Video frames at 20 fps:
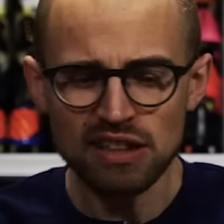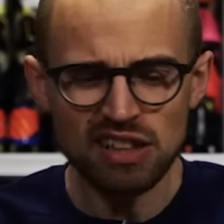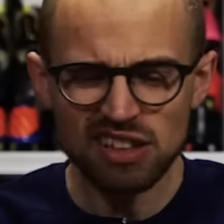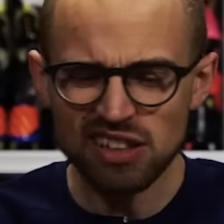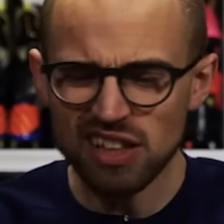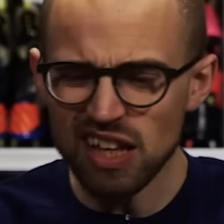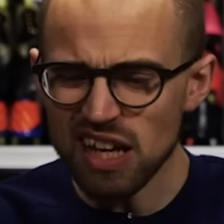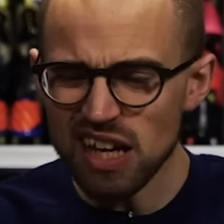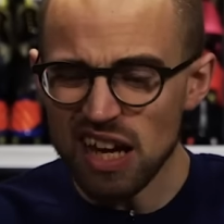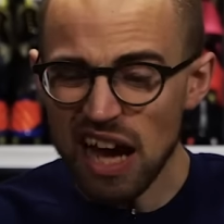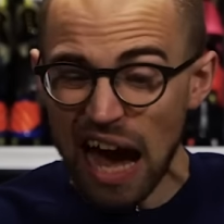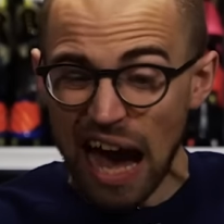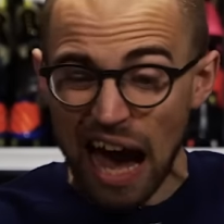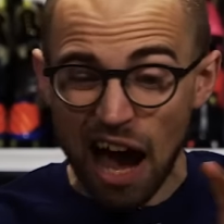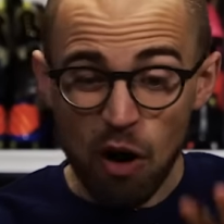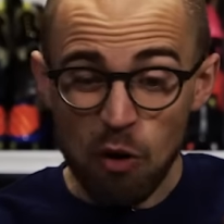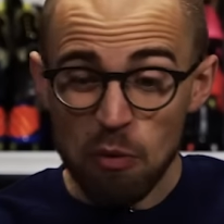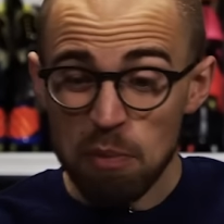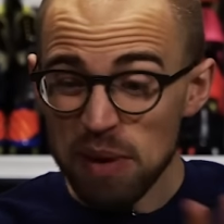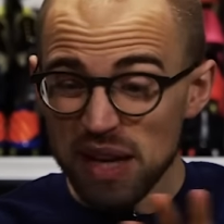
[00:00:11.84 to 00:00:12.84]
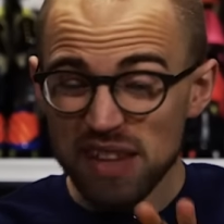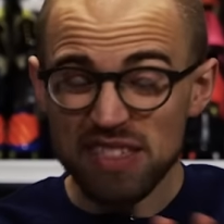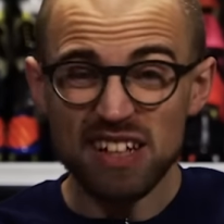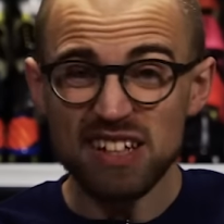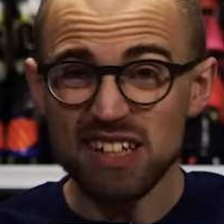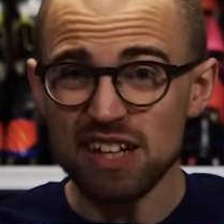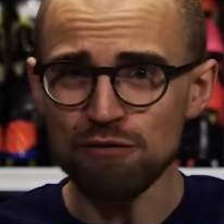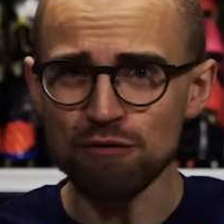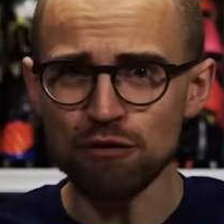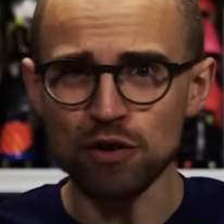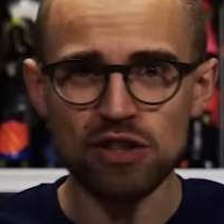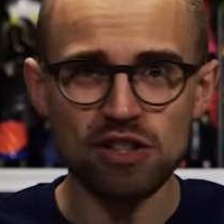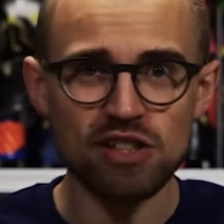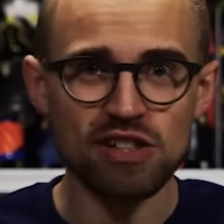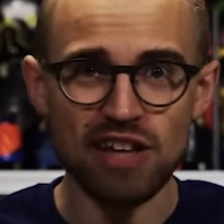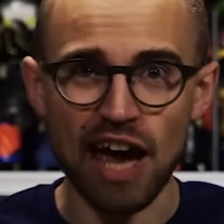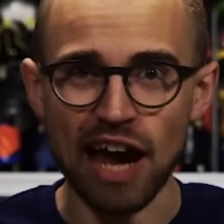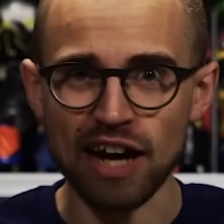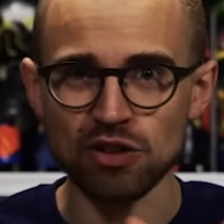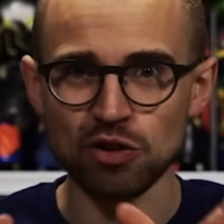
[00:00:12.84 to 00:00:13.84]
to see how big the
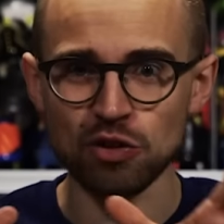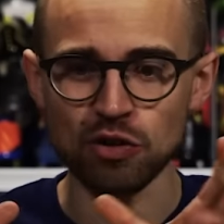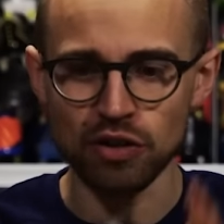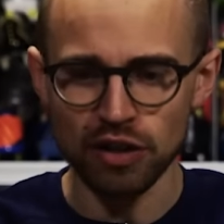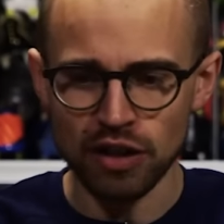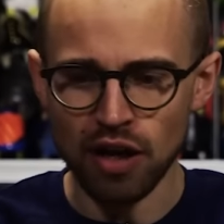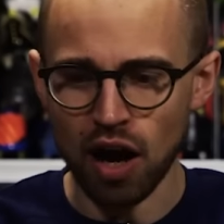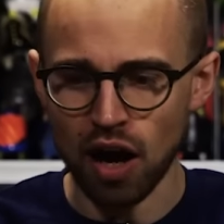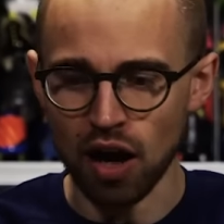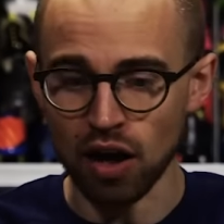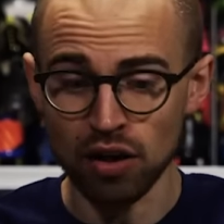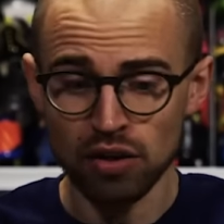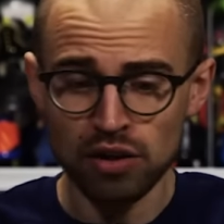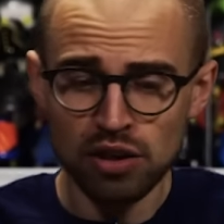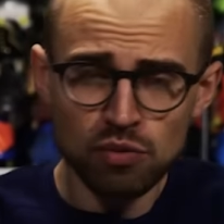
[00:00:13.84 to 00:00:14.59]
differences actually are,